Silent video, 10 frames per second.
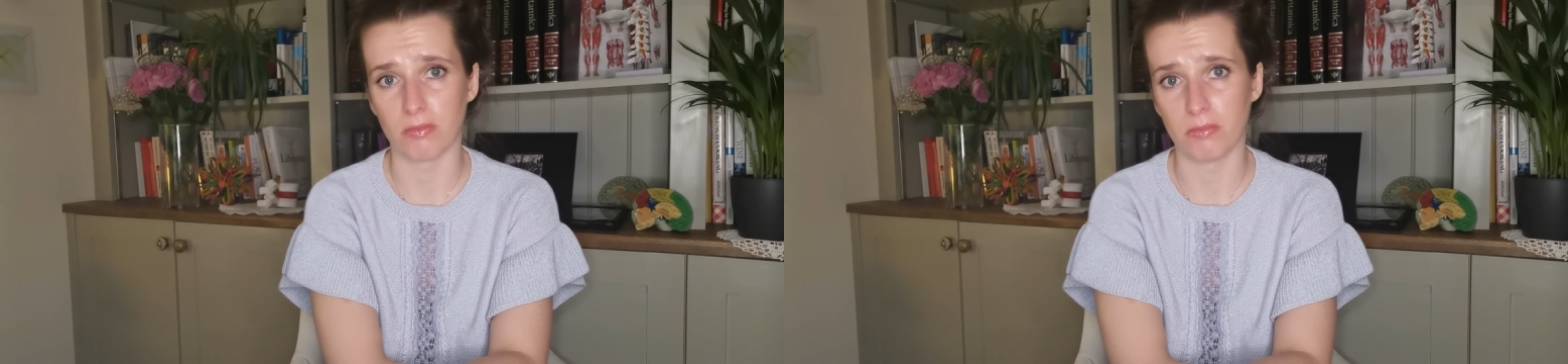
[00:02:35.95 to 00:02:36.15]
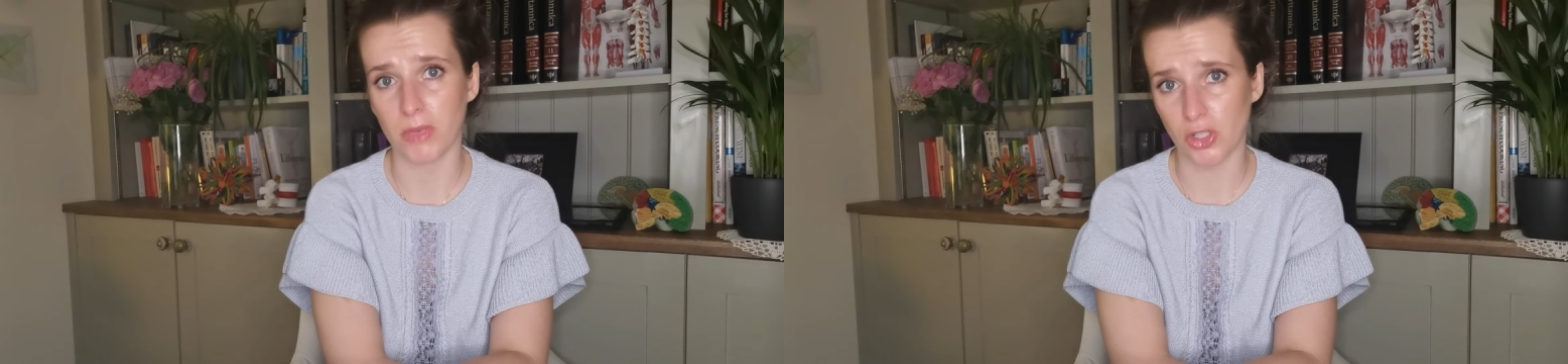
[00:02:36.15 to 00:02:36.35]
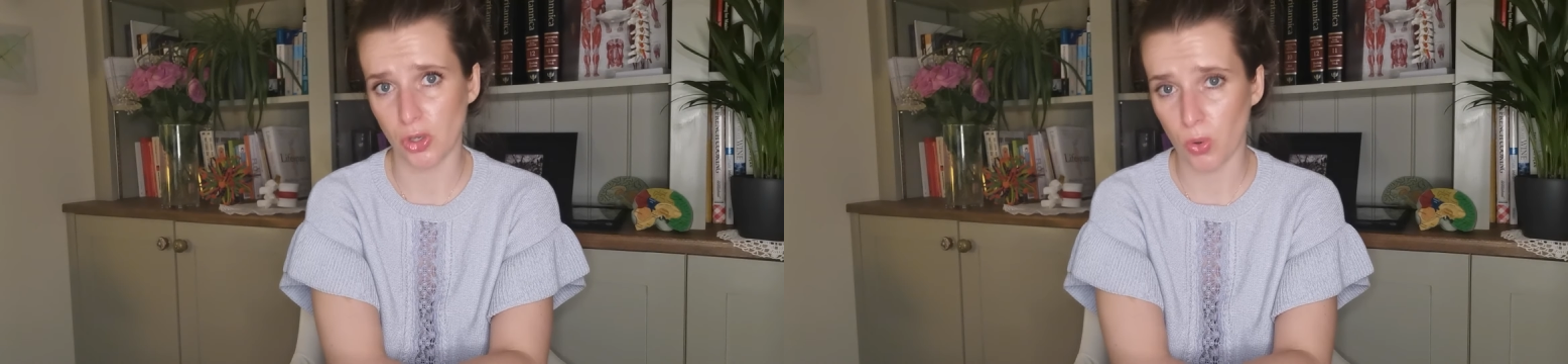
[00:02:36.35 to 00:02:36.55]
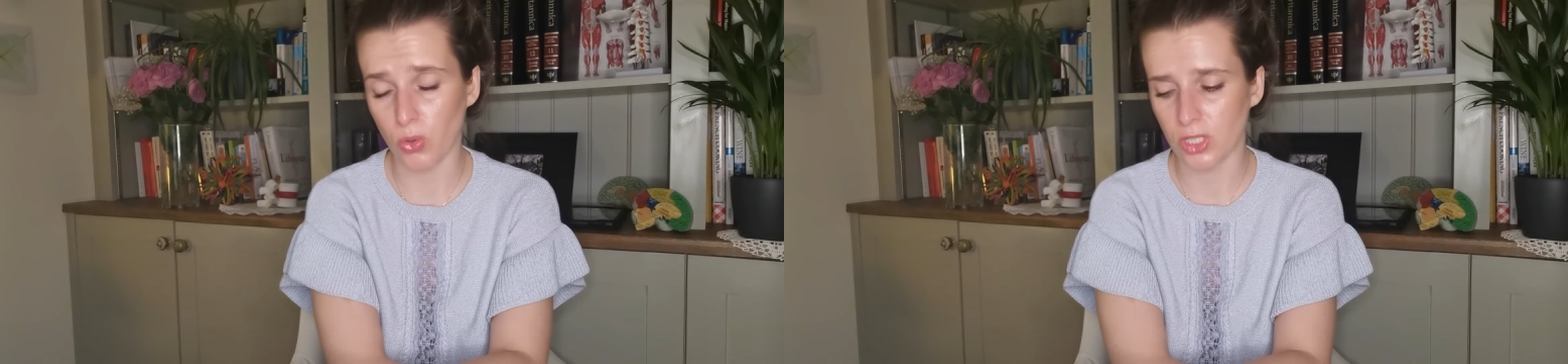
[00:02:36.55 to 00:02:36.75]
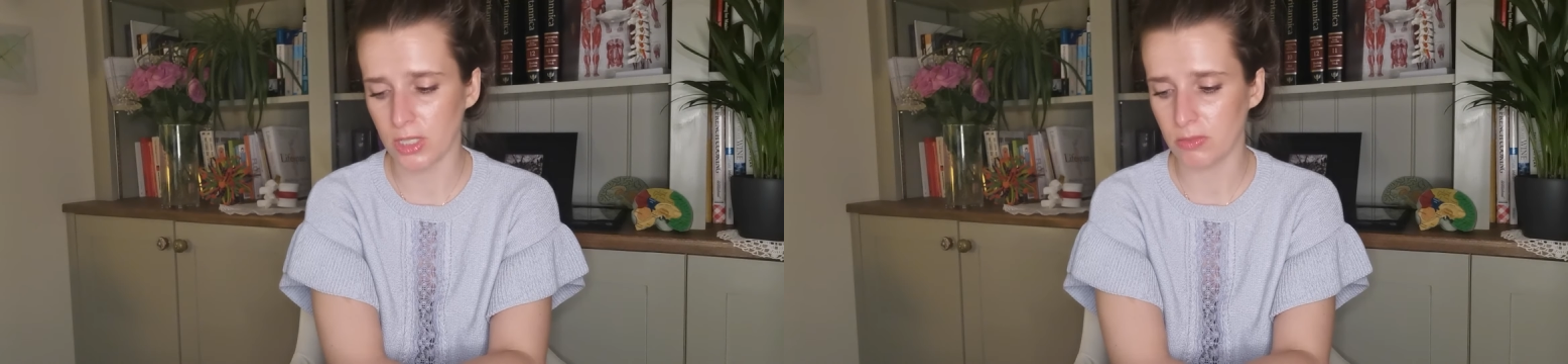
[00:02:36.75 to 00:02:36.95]
much
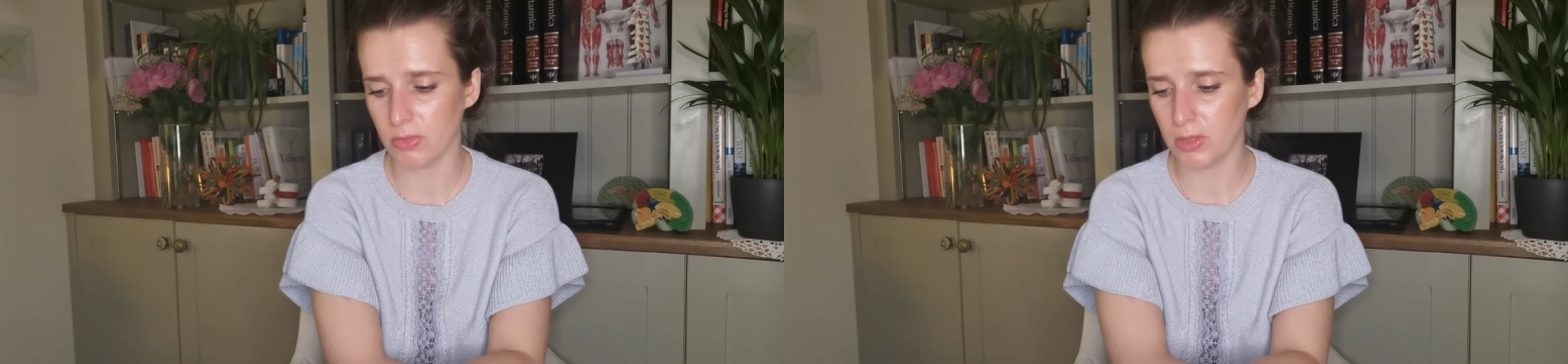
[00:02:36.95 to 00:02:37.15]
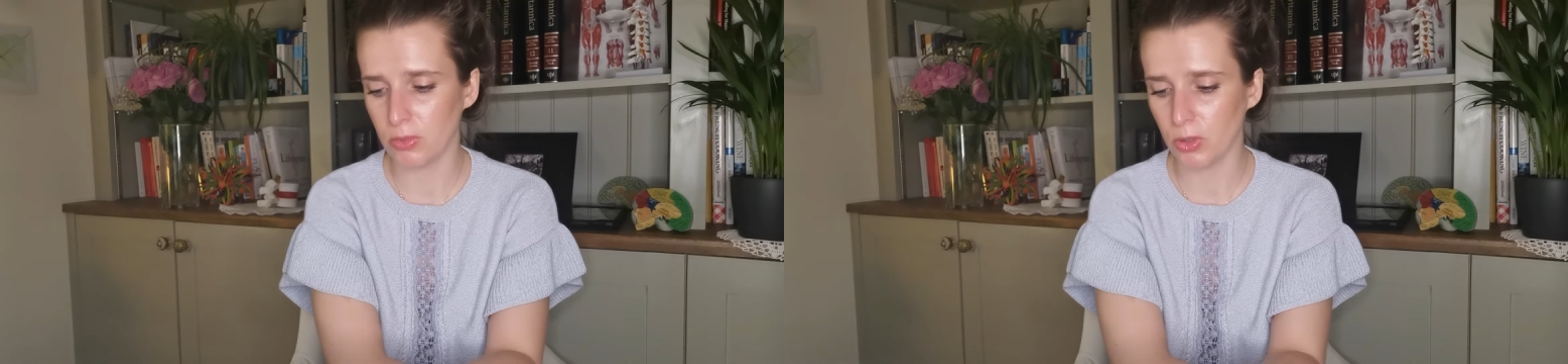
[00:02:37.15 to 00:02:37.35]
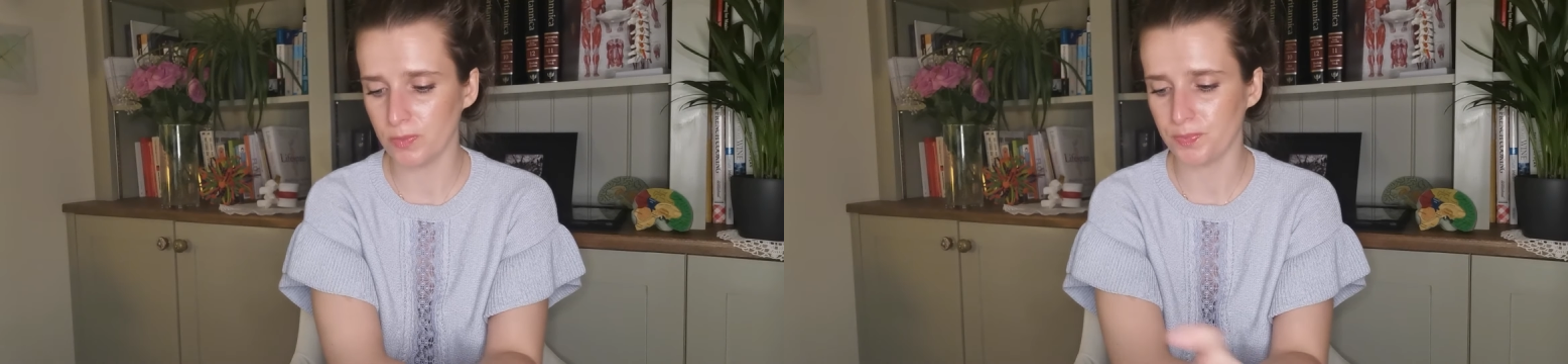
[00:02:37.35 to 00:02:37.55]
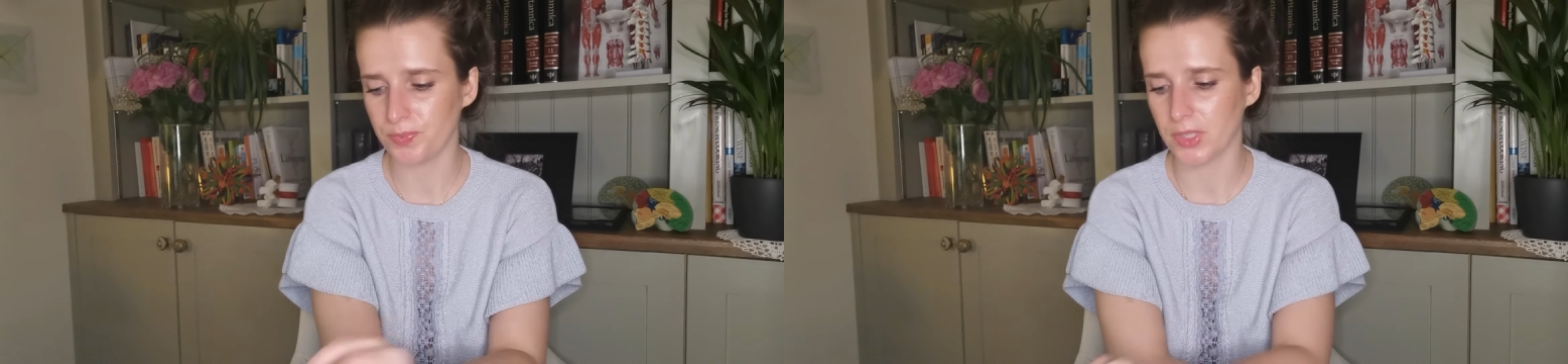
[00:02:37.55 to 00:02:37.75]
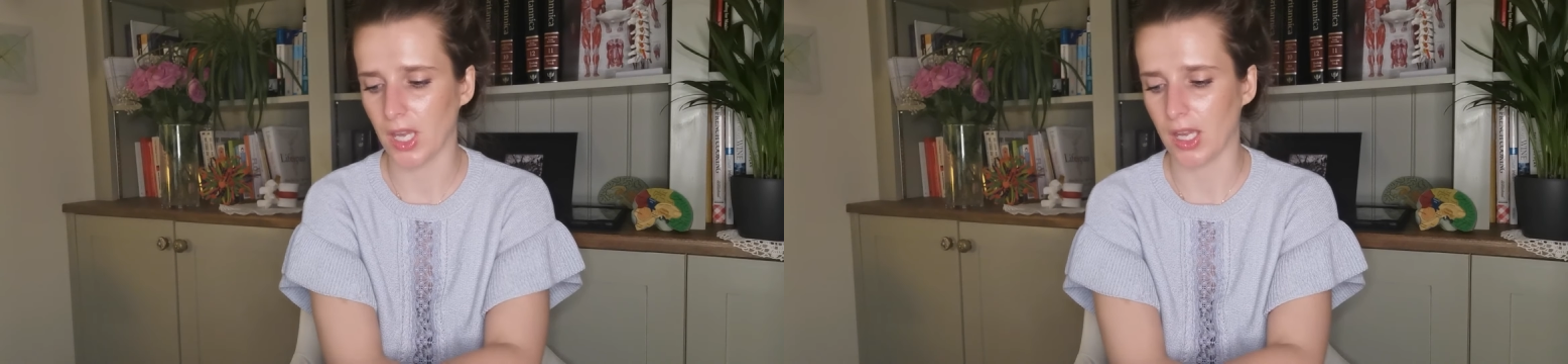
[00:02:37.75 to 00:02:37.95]
older people
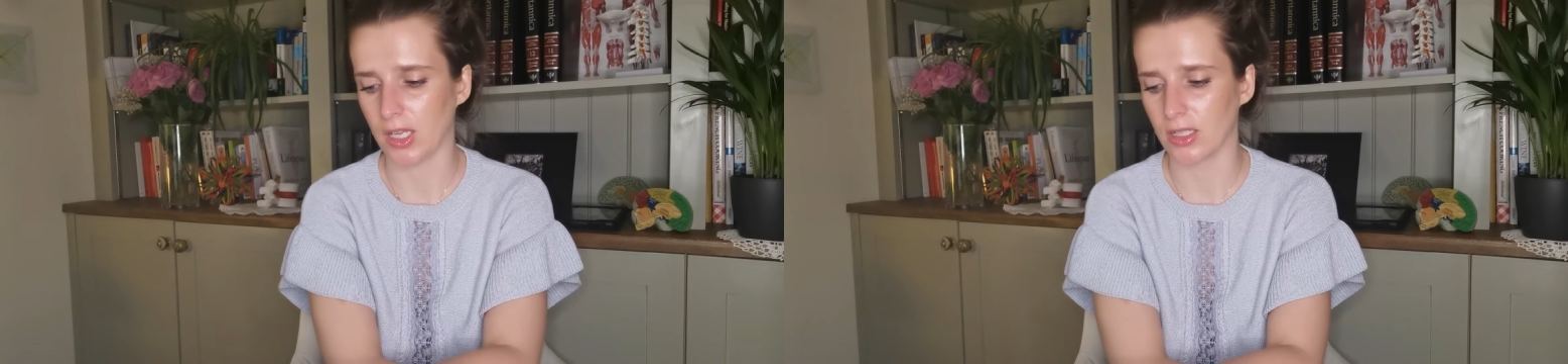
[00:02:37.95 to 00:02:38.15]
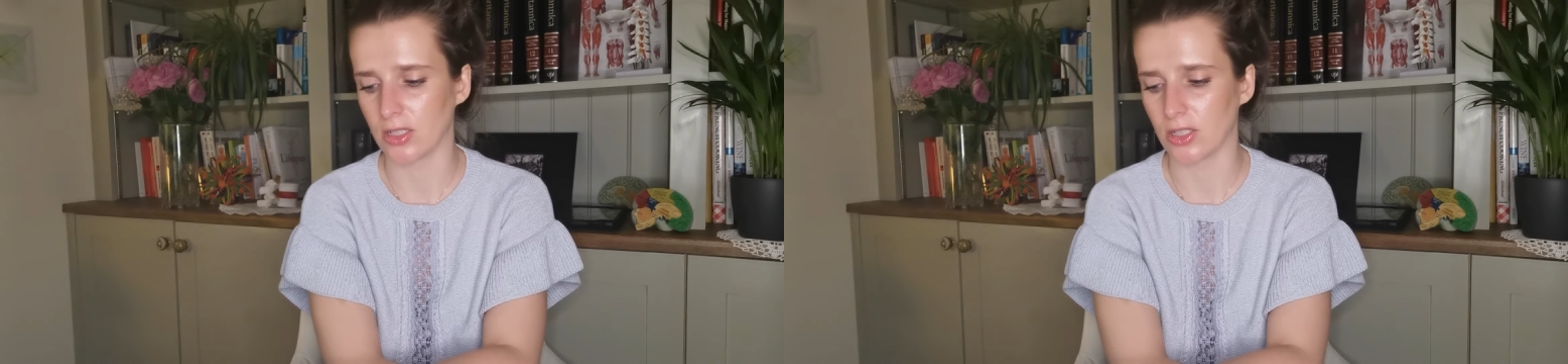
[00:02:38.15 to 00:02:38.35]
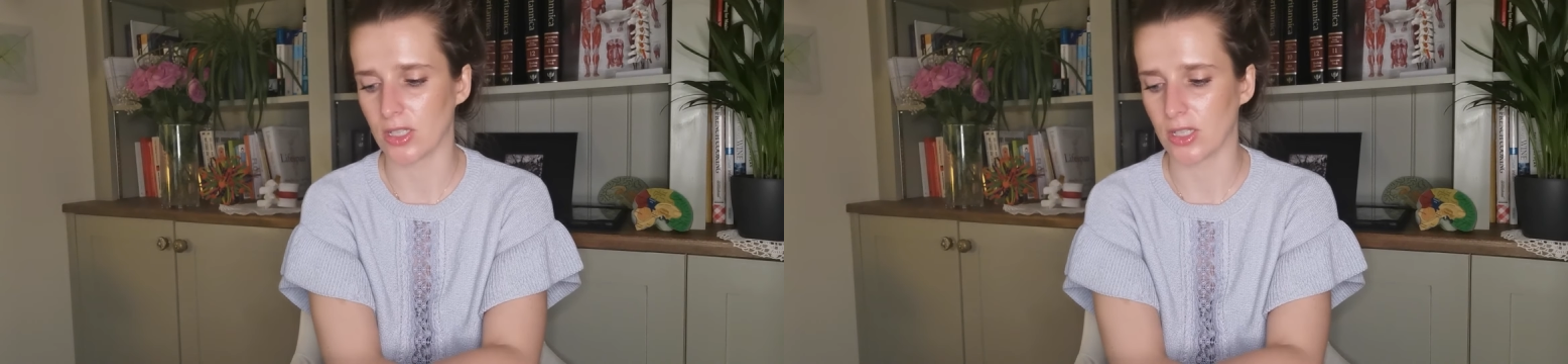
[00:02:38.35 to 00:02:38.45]
and